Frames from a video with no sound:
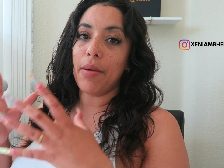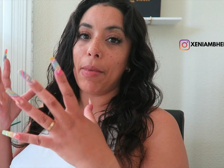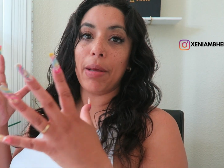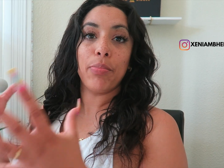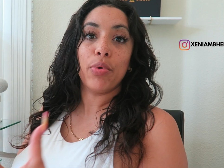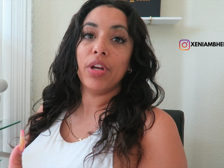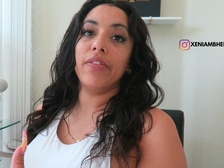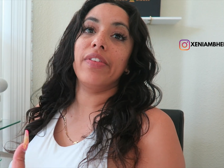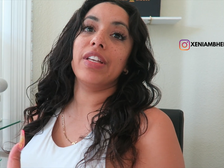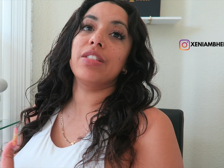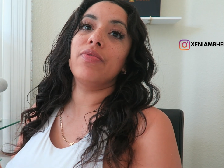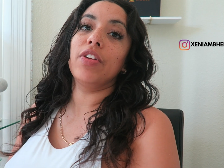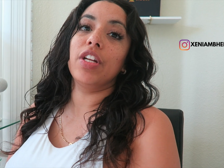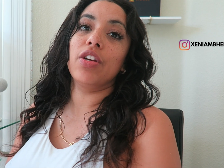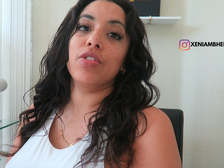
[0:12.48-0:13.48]
In my
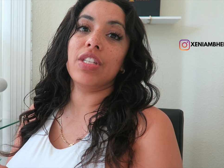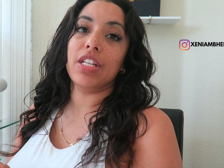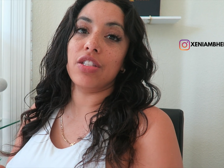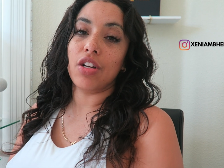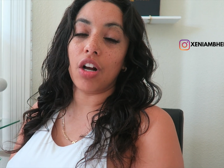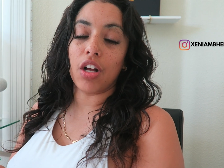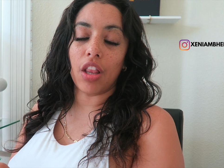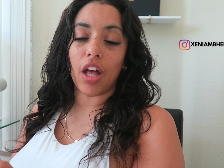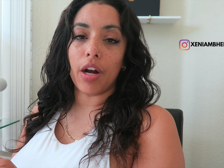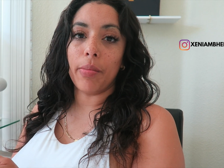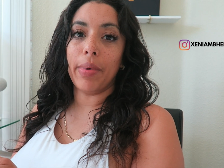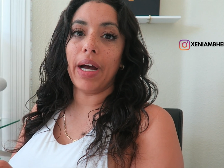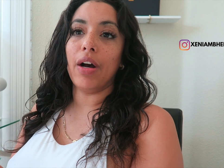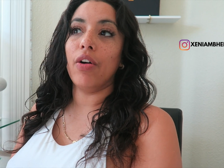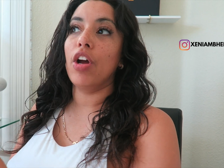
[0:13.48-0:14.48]
previous videos, I talk a lot
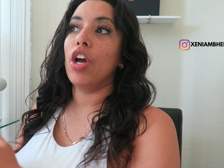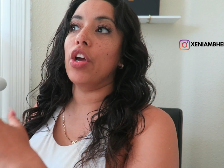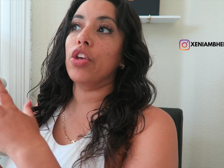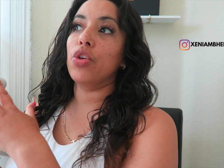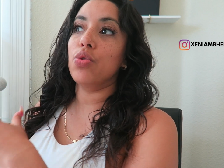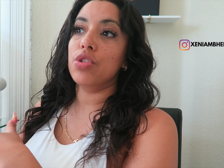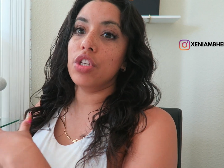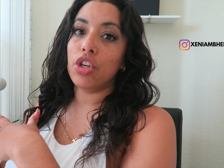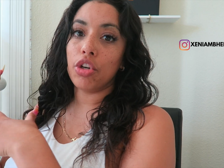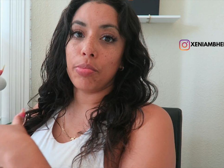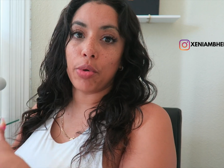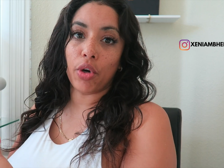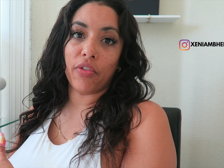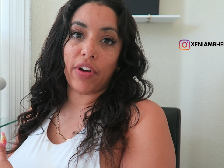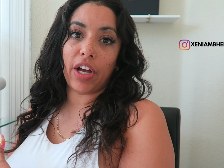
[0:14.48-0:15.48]
about using
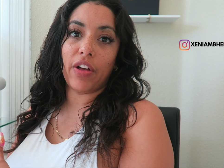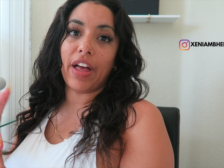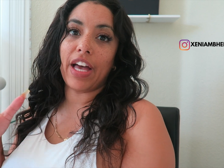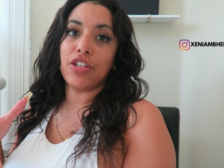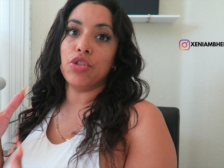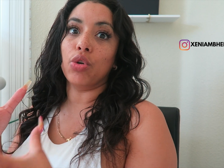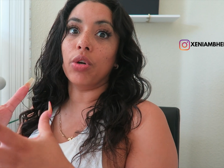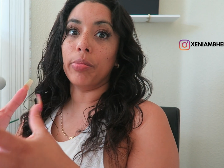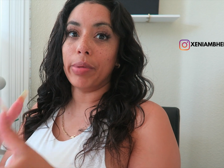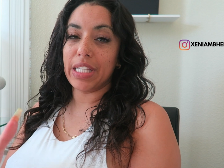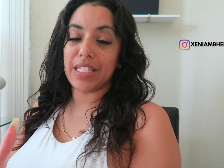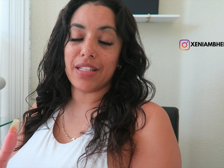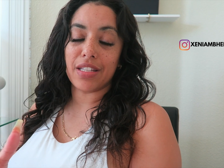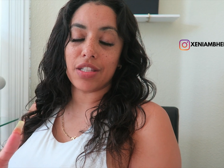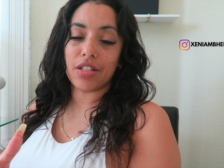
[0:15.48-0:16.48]
your profile as your
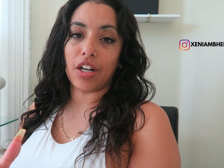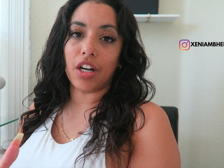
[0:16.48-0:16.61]
business